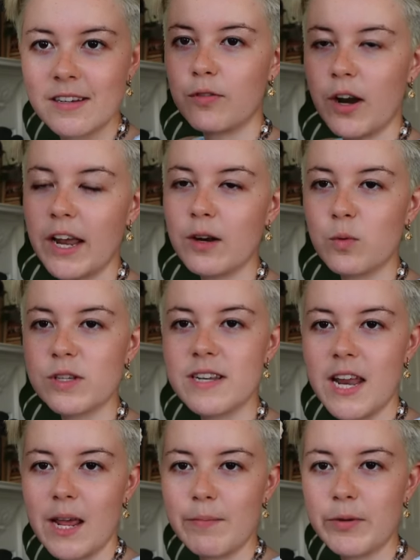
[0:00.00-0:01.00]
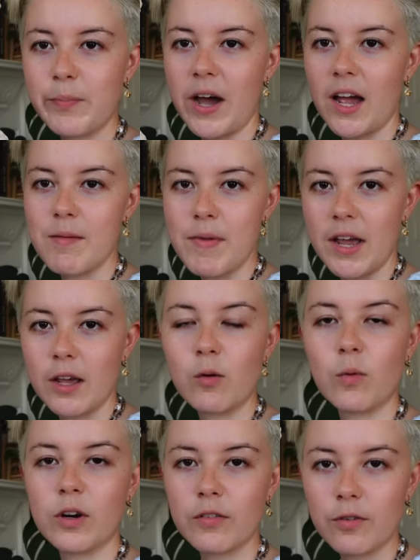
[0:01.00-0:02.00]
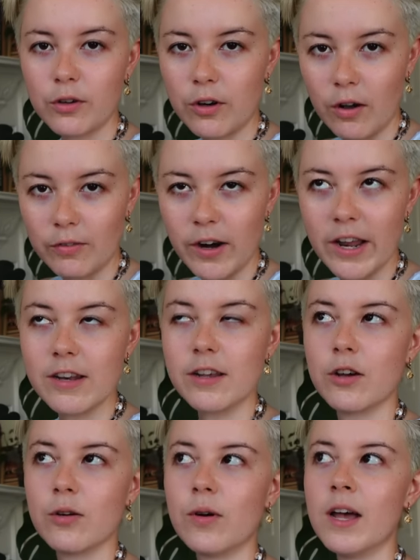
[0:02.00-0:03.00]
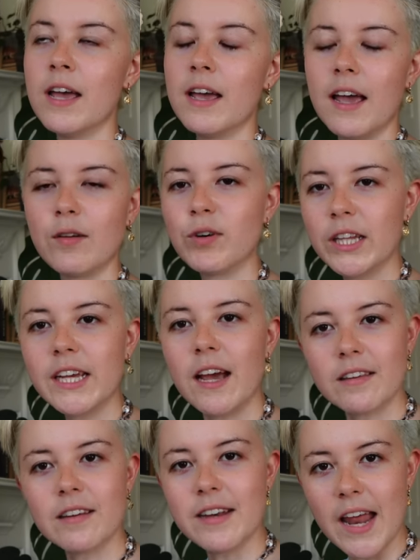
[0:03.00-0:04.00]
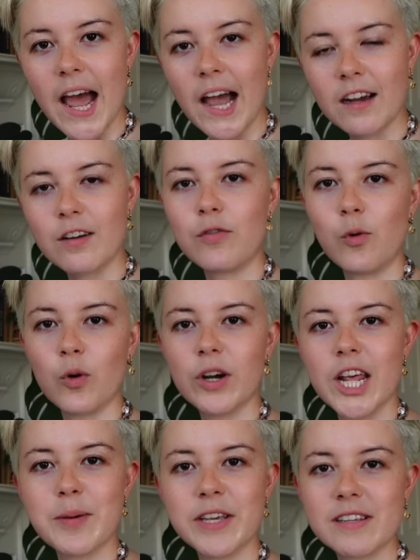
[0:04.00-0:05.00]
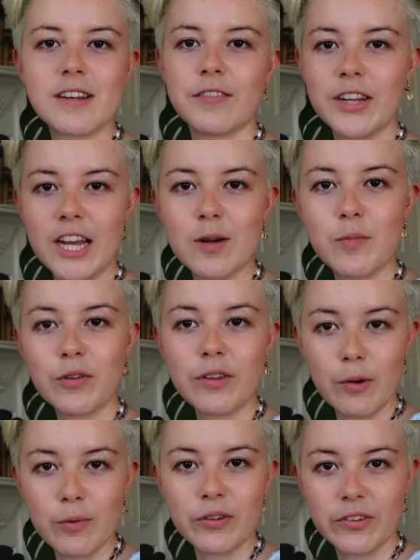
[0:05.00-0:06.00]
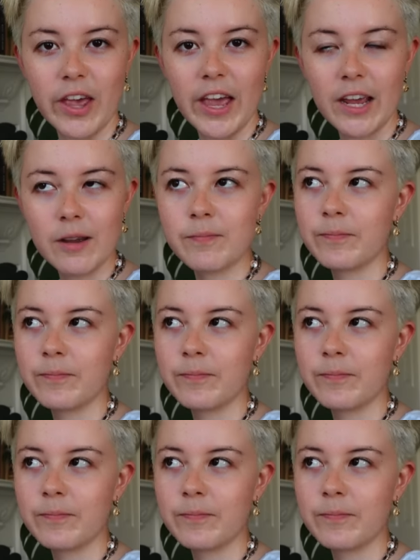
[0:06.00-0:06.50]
Fred was named by my wonderful girlfriend who really has a knack for naming stuffed animals, I will say.